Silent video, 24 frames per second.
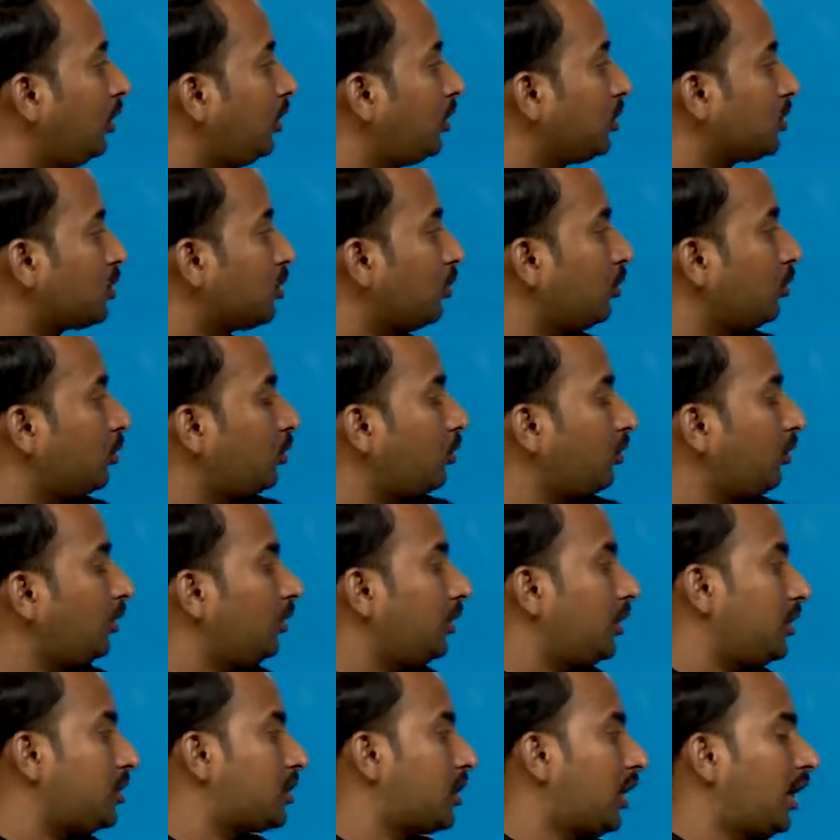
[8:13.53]
So
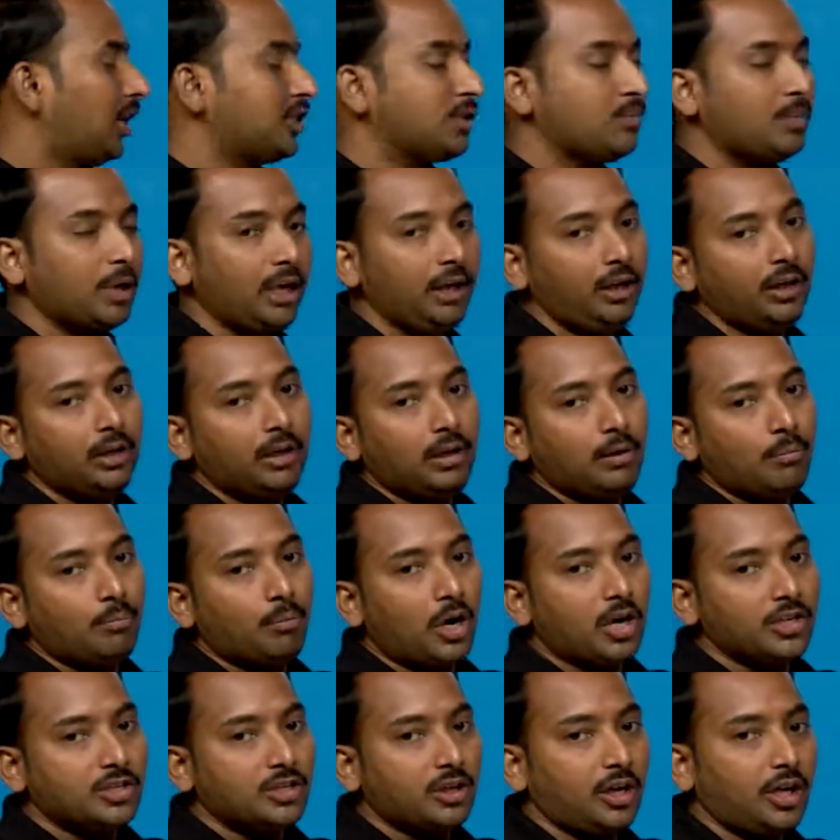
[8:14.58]
charge by
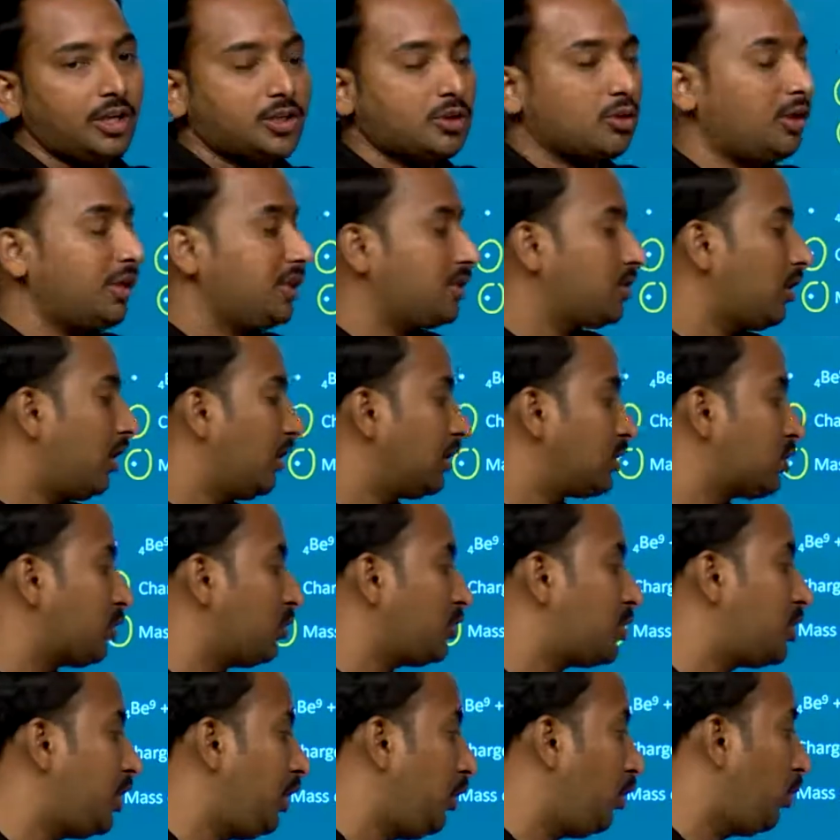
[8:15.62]
mass ratio is also
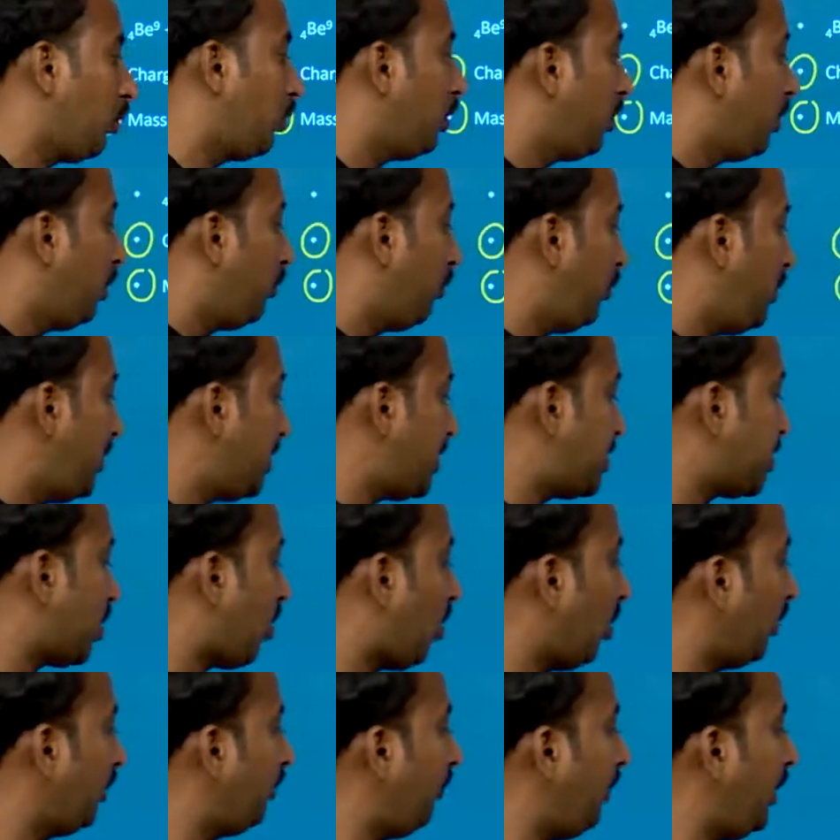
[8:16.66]
0. We
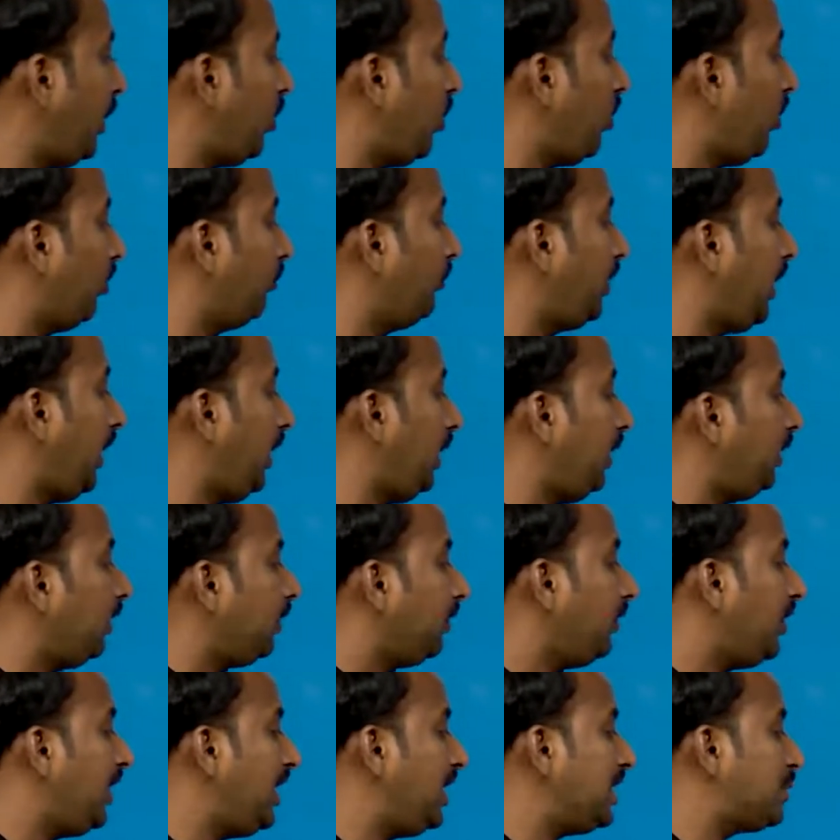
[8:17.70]
short view of
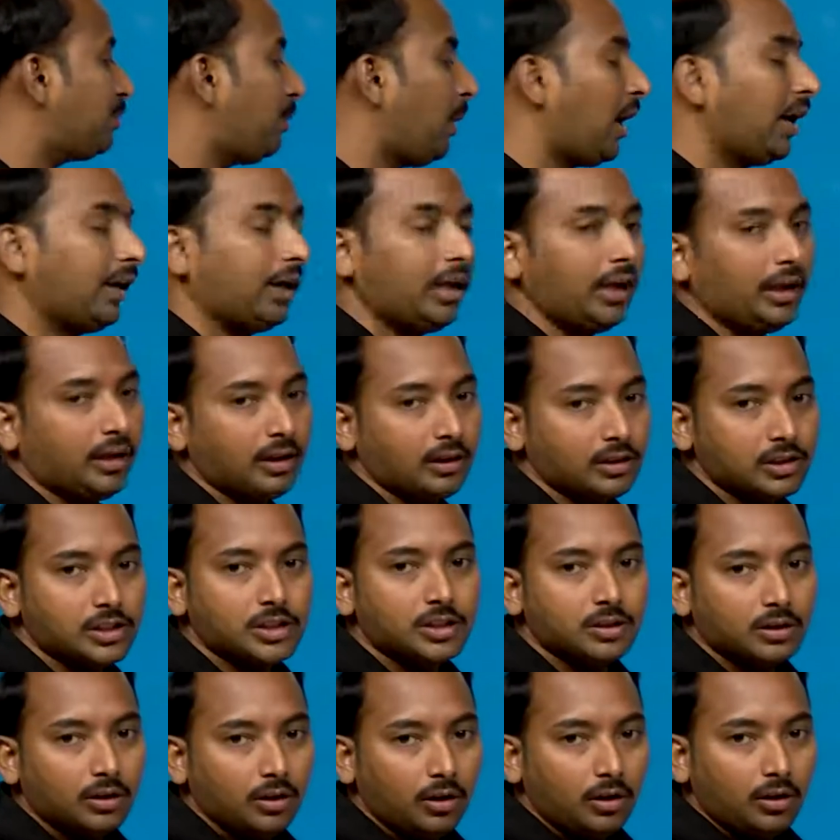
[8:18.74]
these particles.
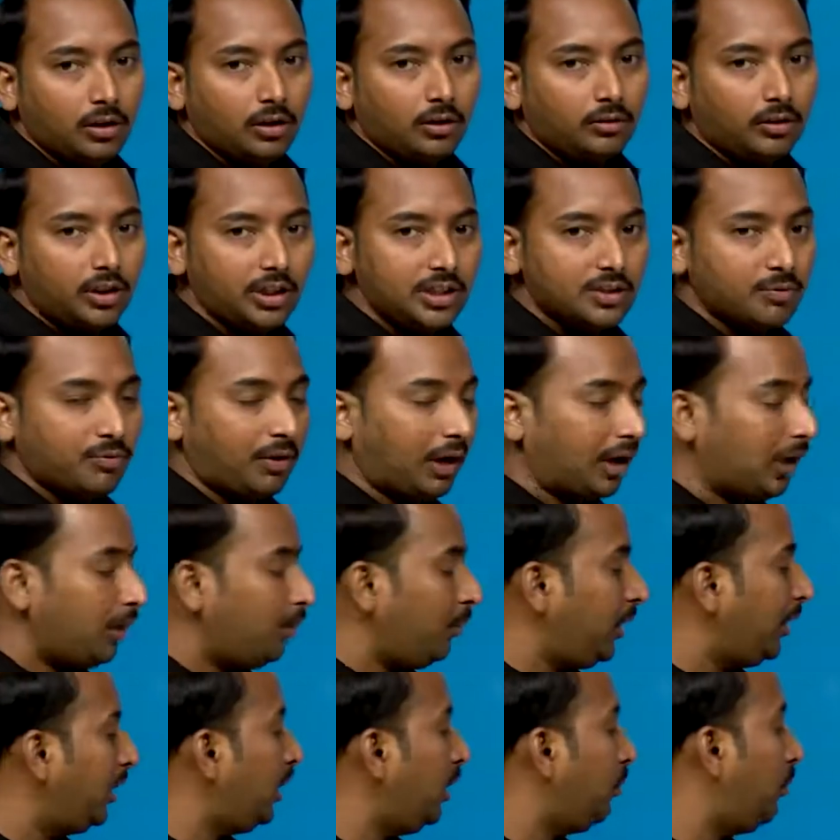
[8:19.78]
These
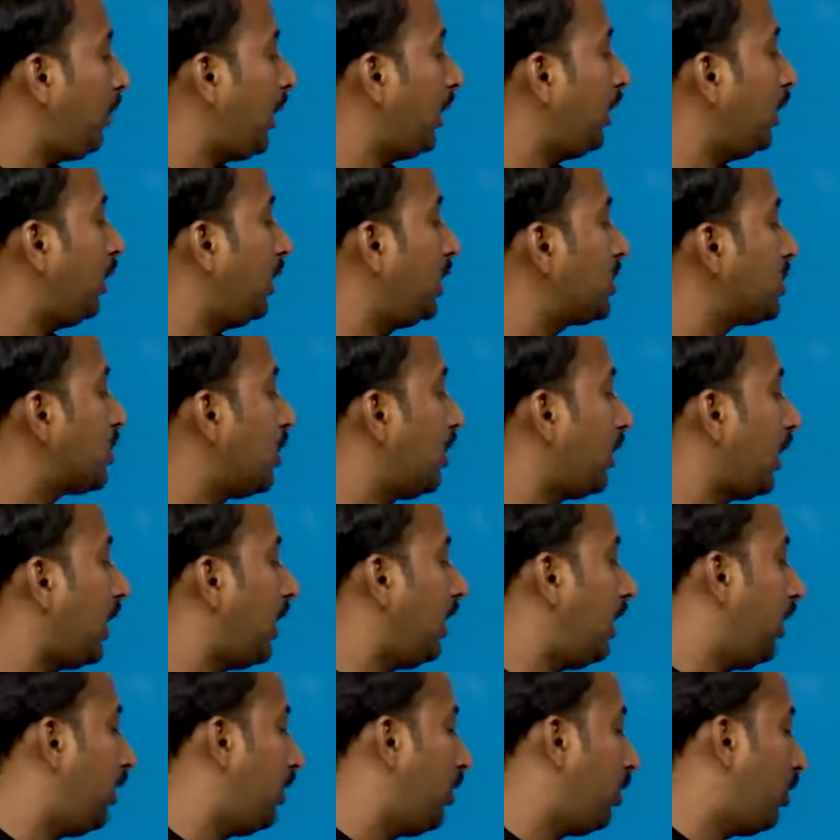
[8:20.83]
fundamental particles are
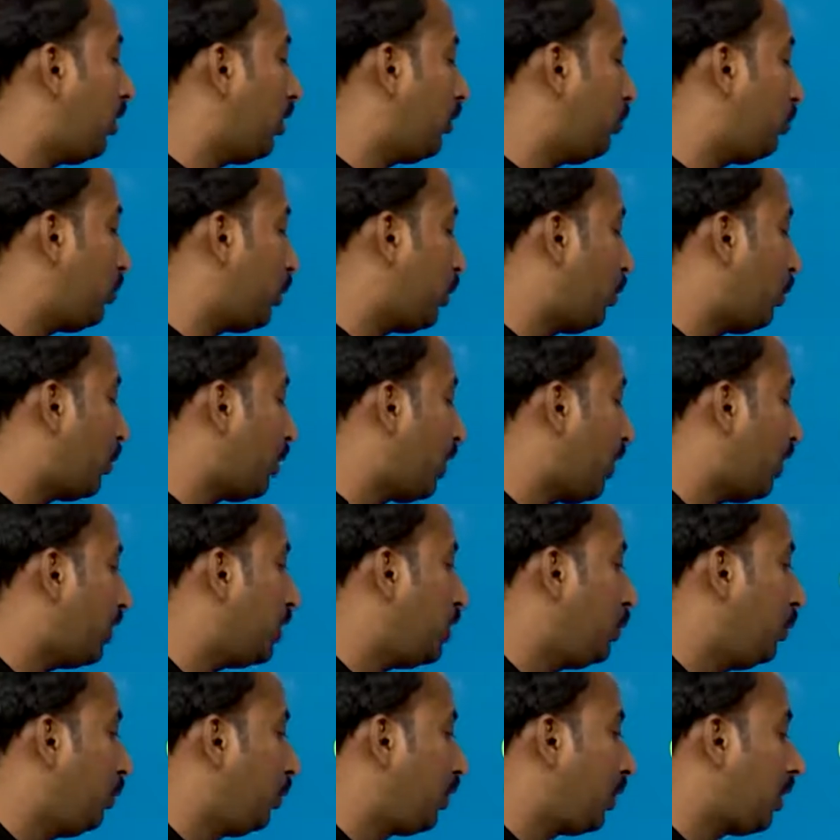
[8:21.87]
electron, proton,
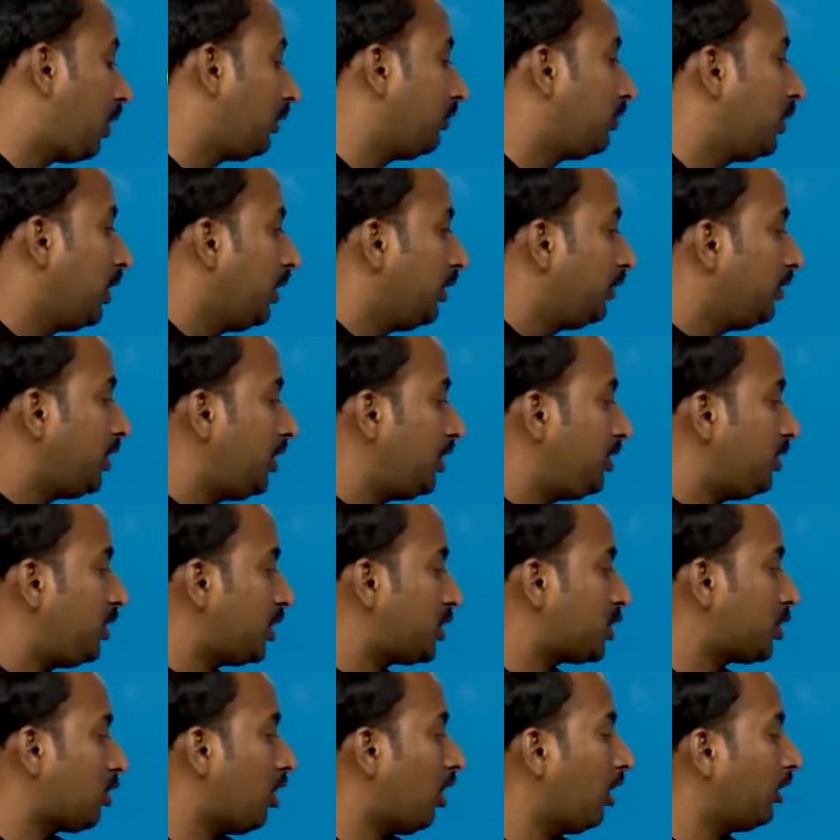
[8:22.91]
neutron. These are
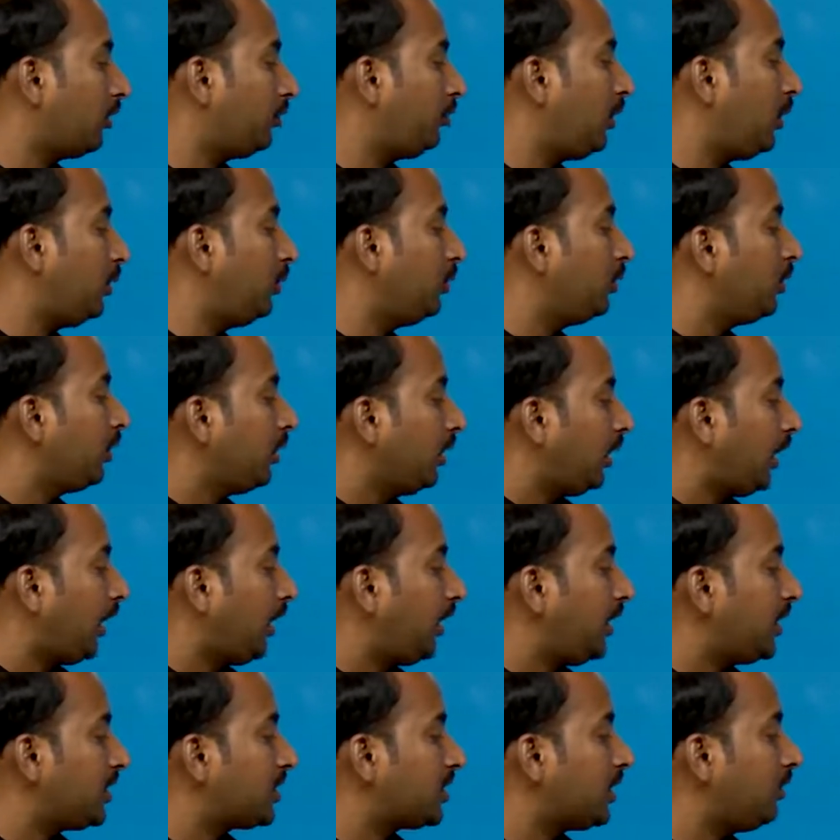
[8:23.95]
short view
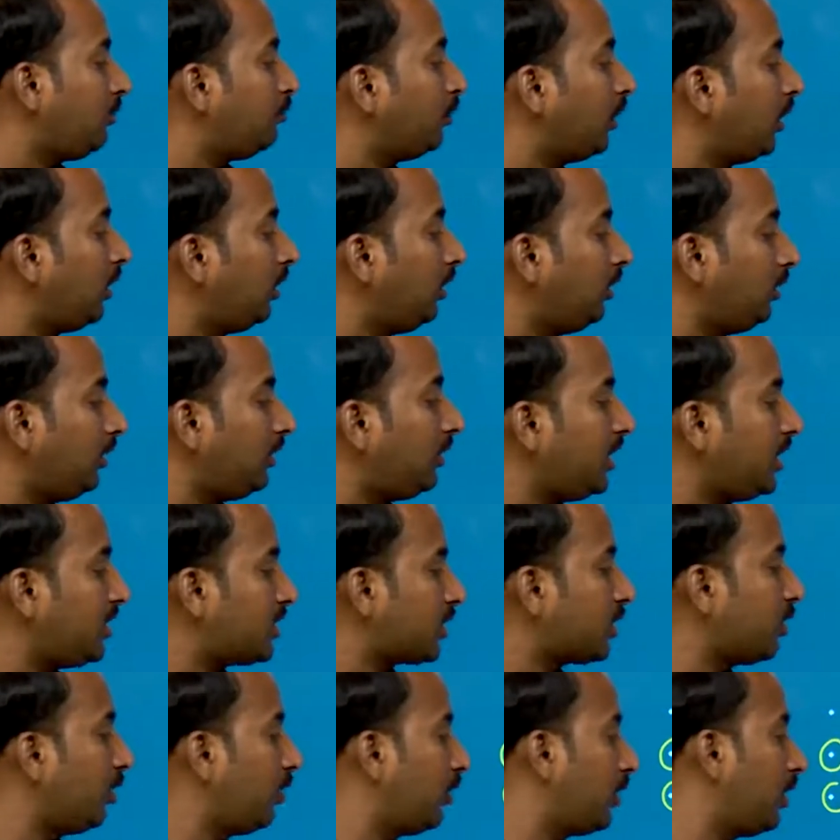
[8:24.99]
and symbol
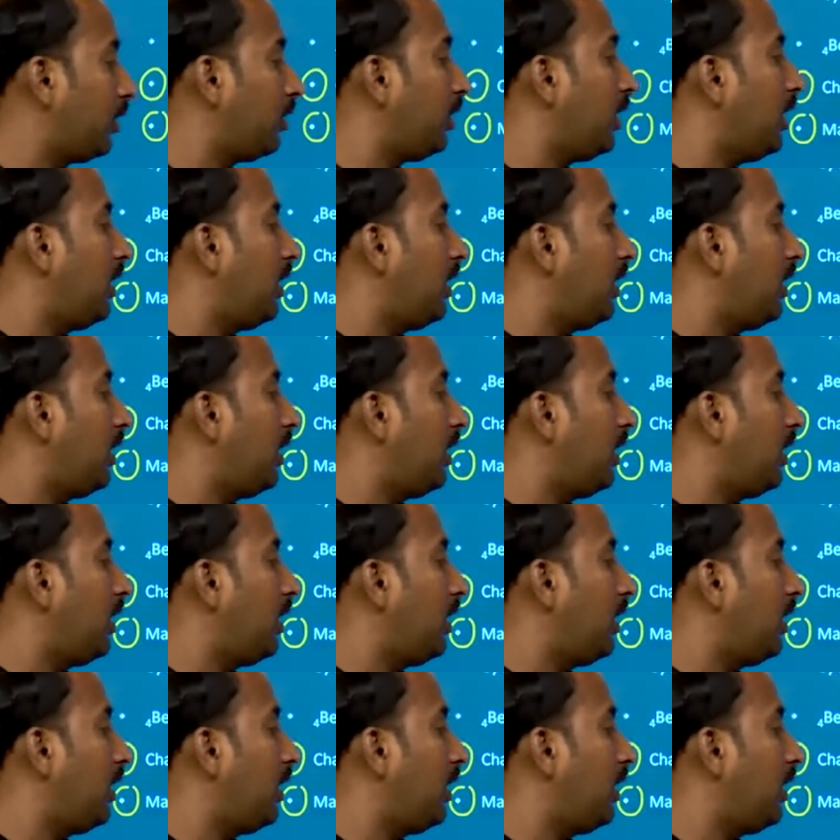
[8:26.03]
discoverer,